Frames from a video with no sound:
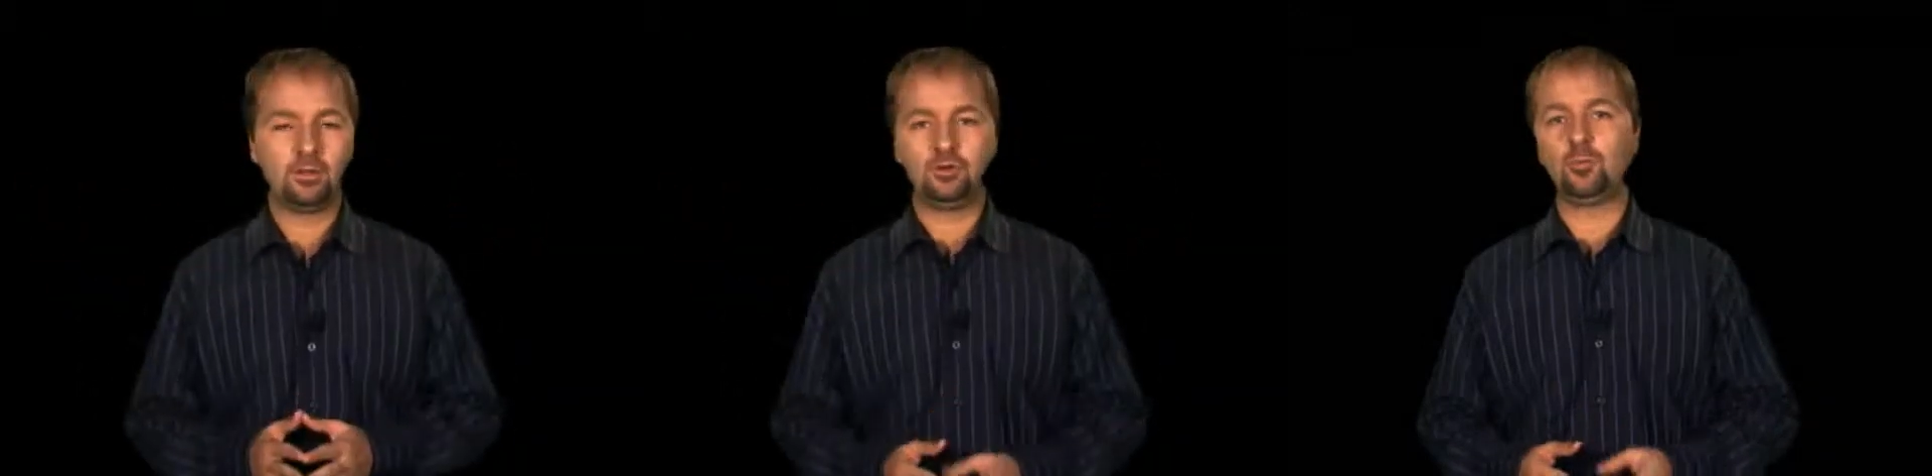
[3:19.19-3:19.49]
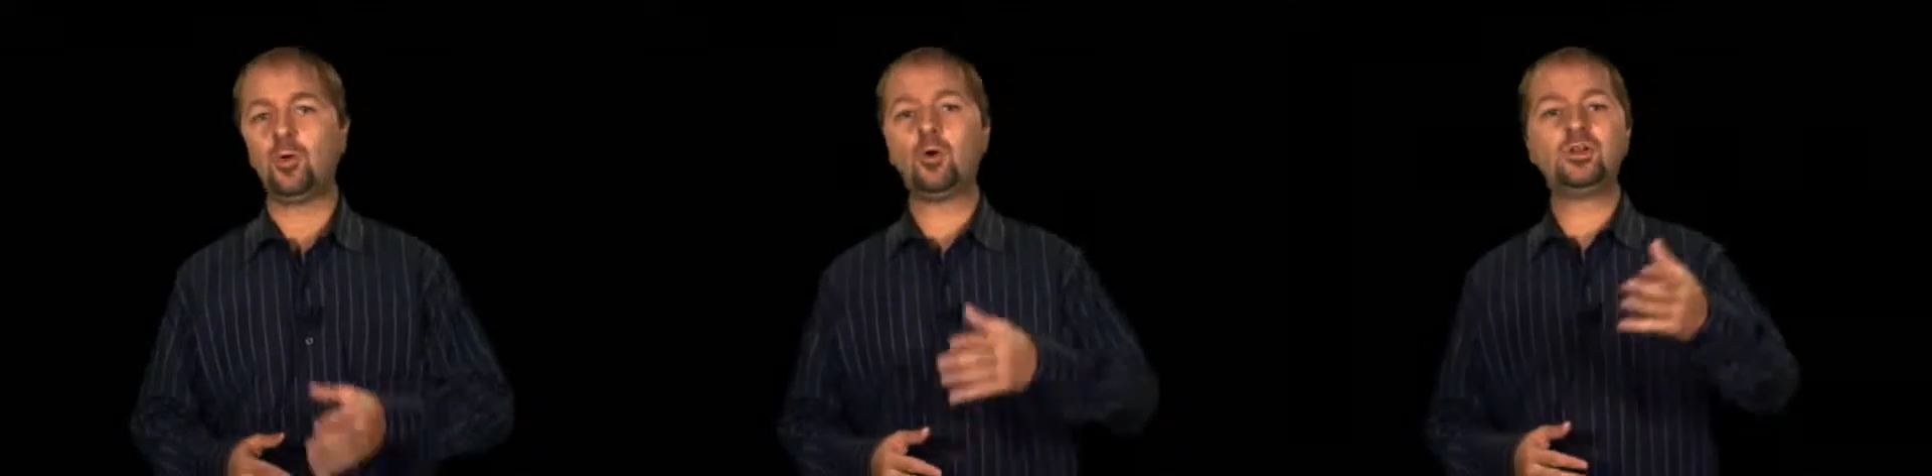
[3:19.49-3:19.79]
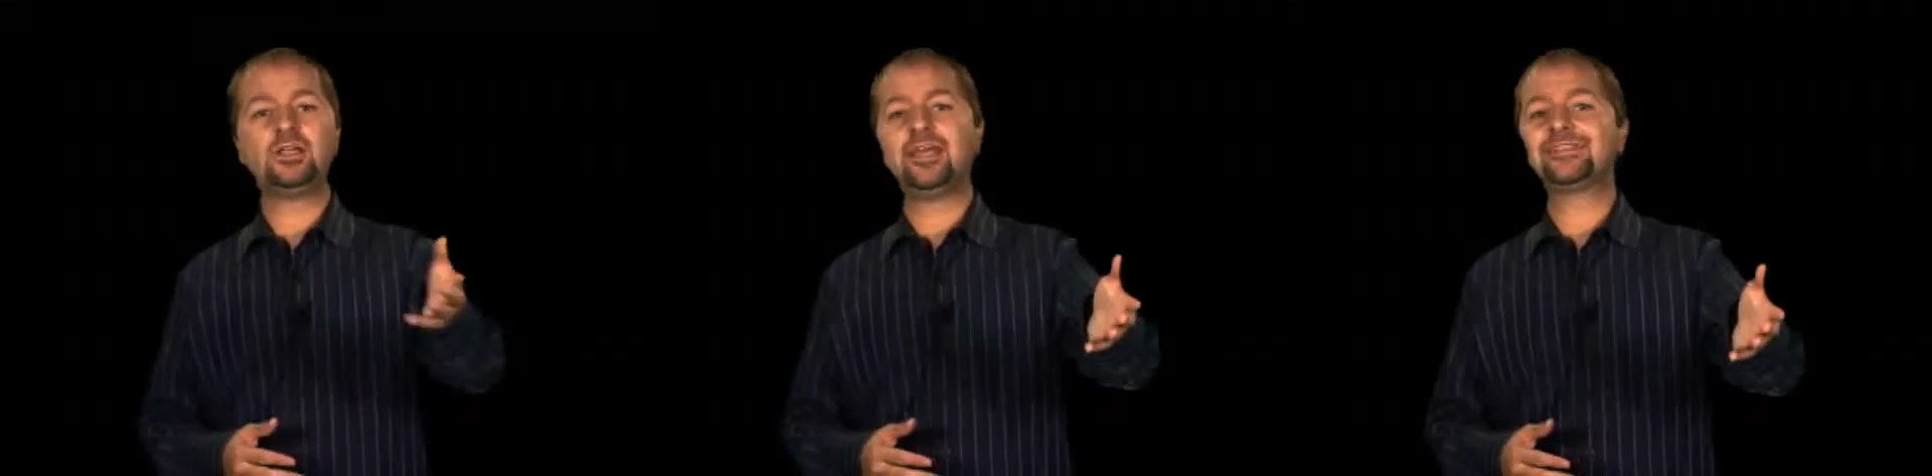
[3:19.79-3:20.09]
Your
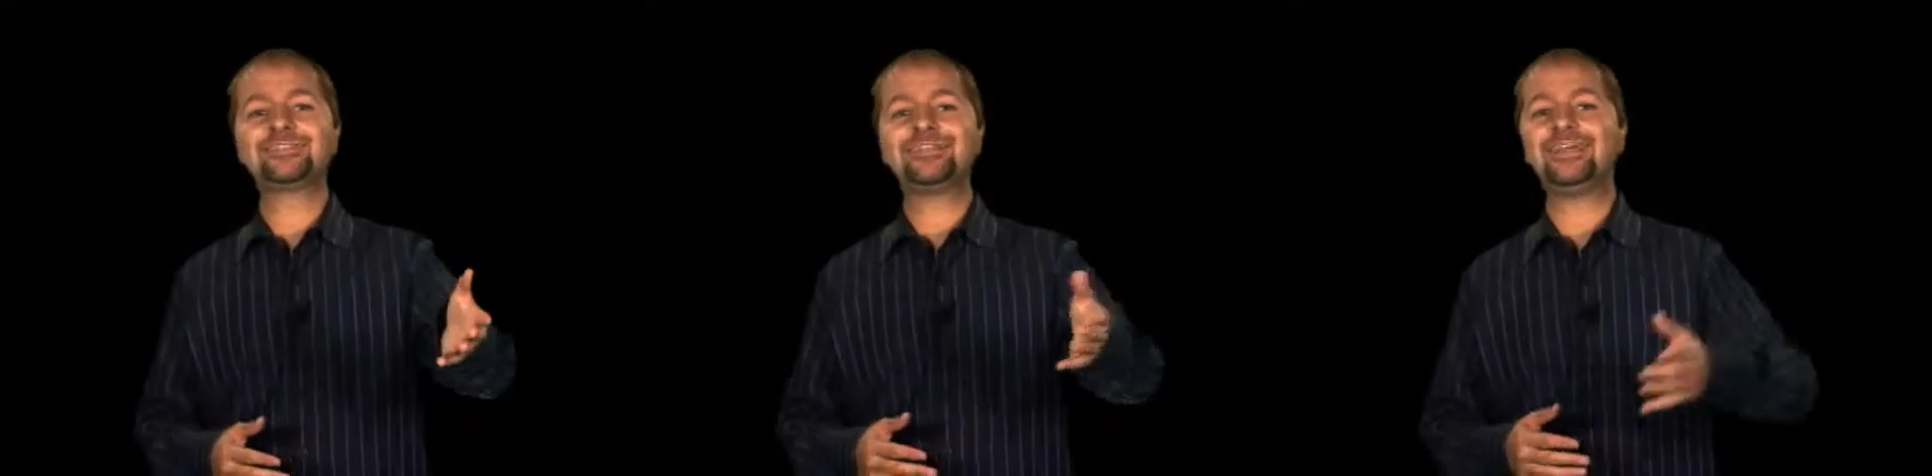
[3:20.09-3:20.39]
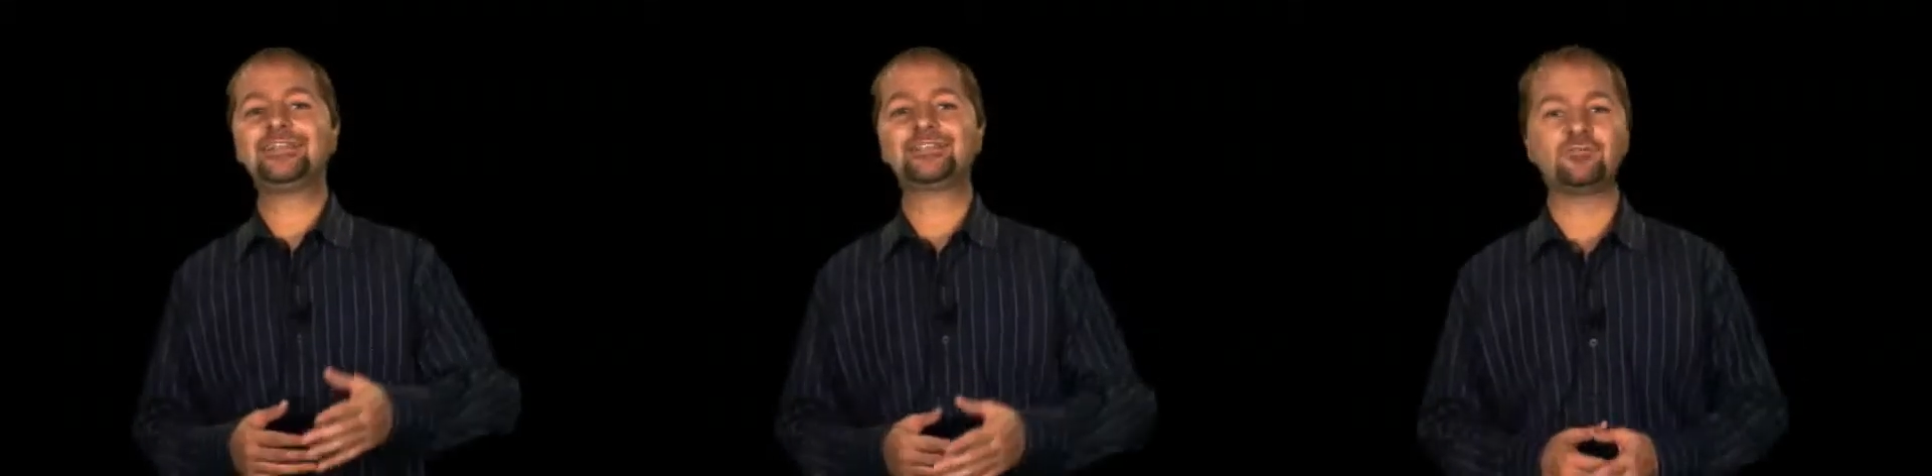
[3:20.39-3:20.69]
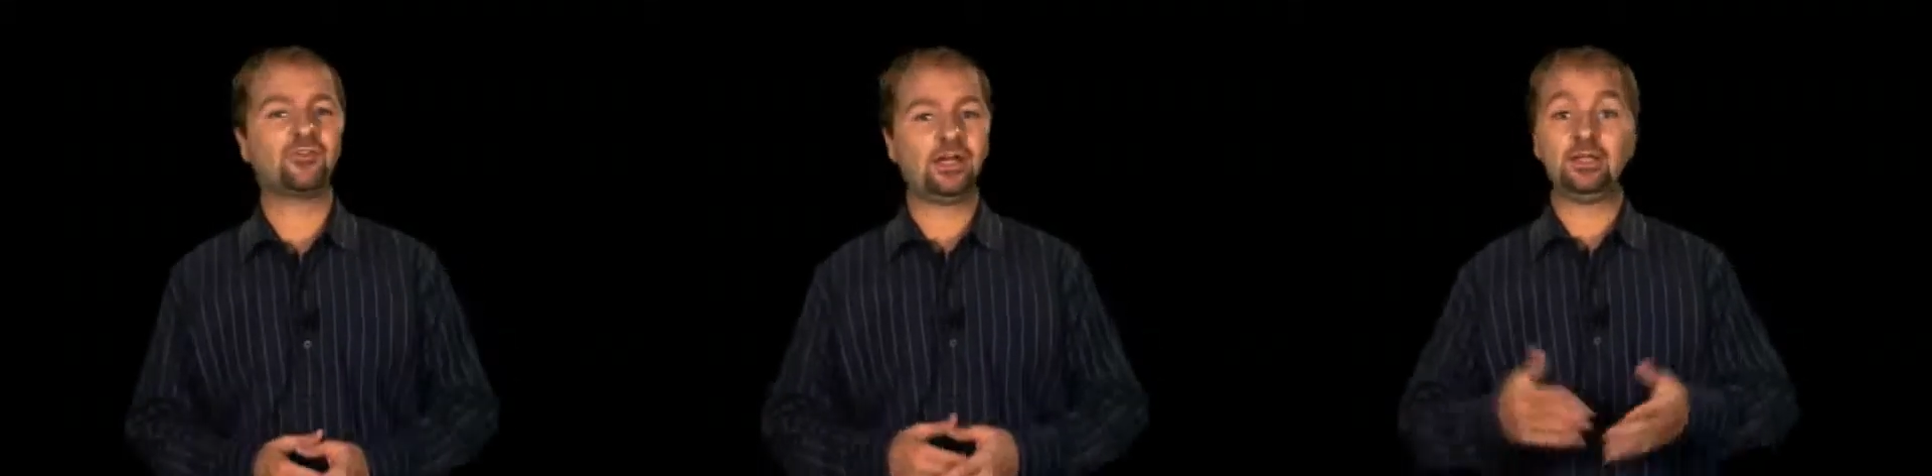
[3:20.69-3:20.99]
opponent hesitates and
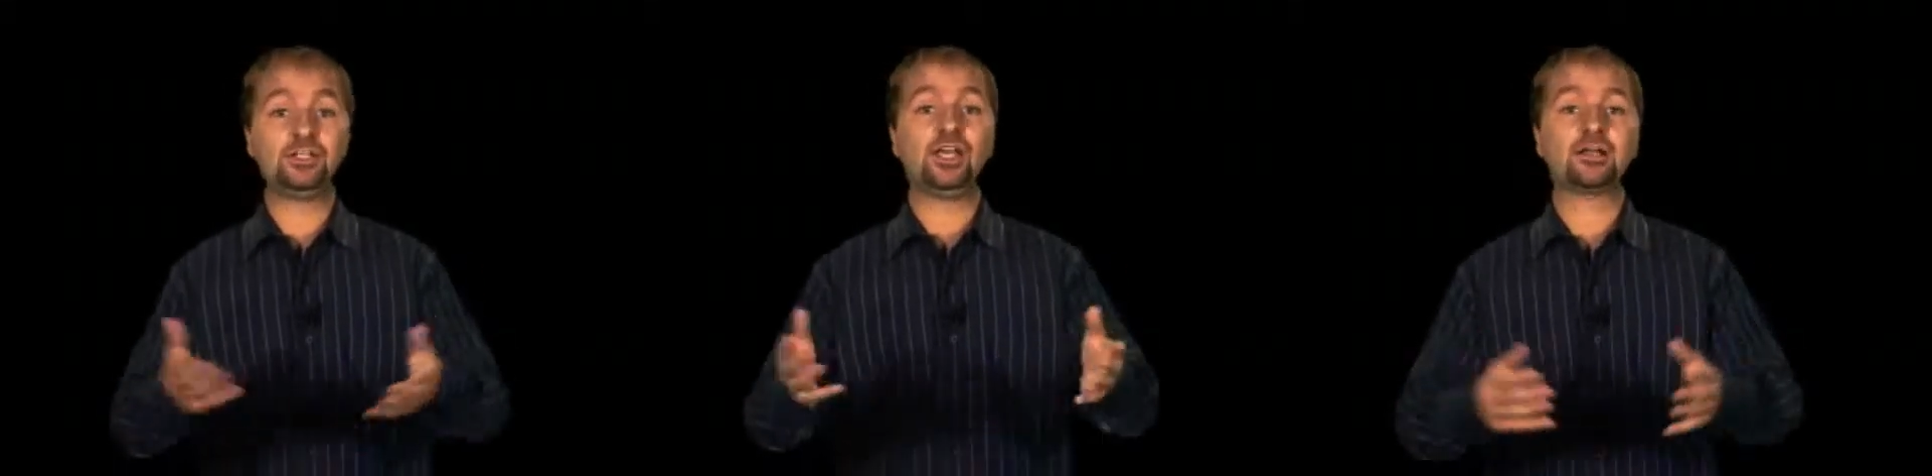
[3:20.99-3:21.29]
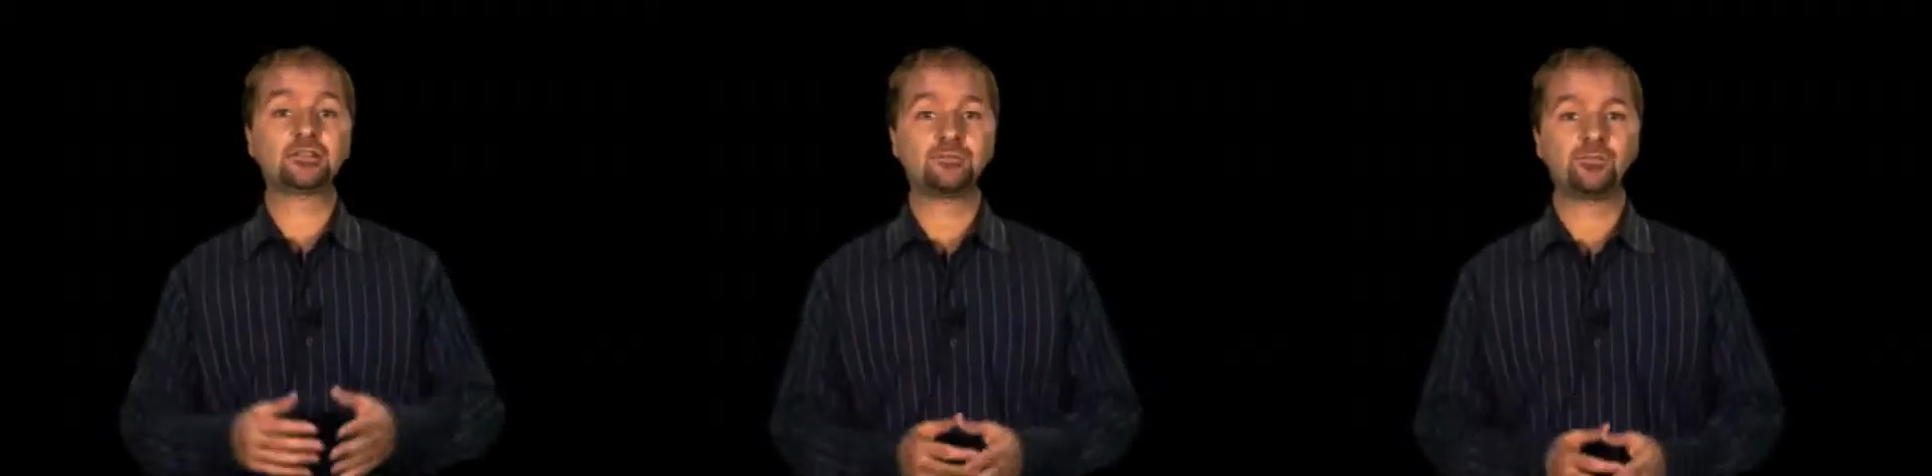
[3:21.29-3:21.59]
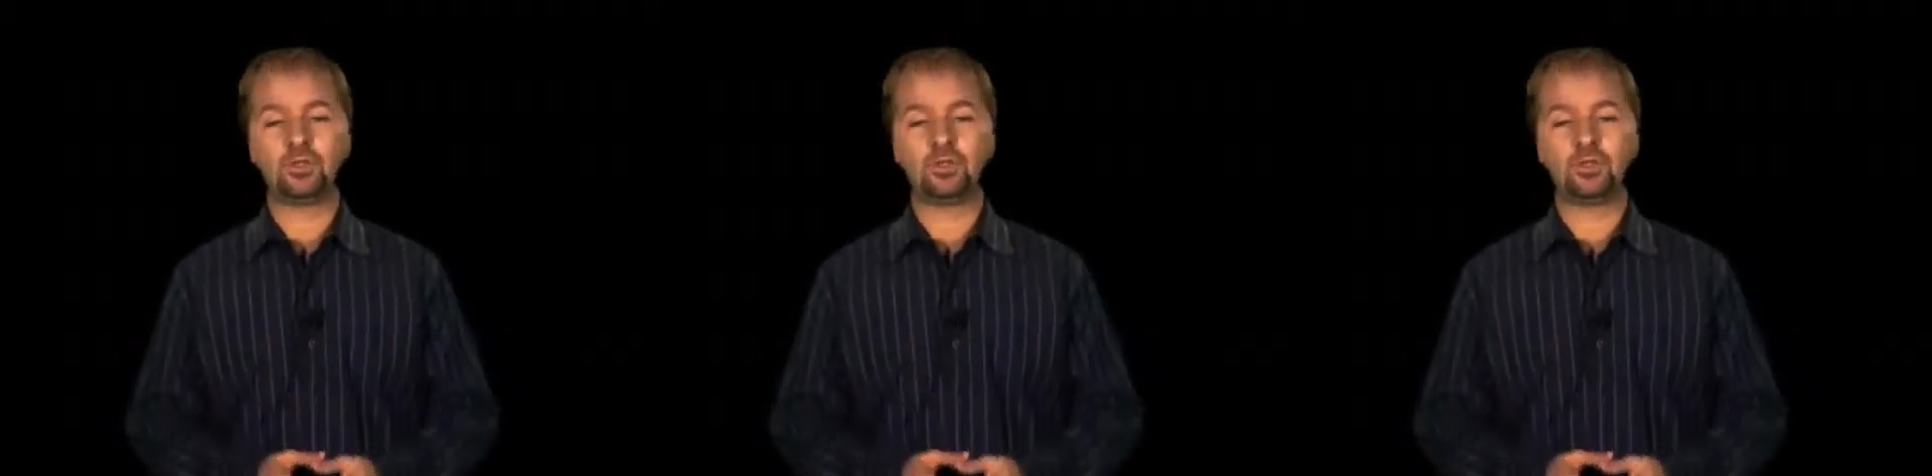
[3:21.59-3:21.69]
finally checks.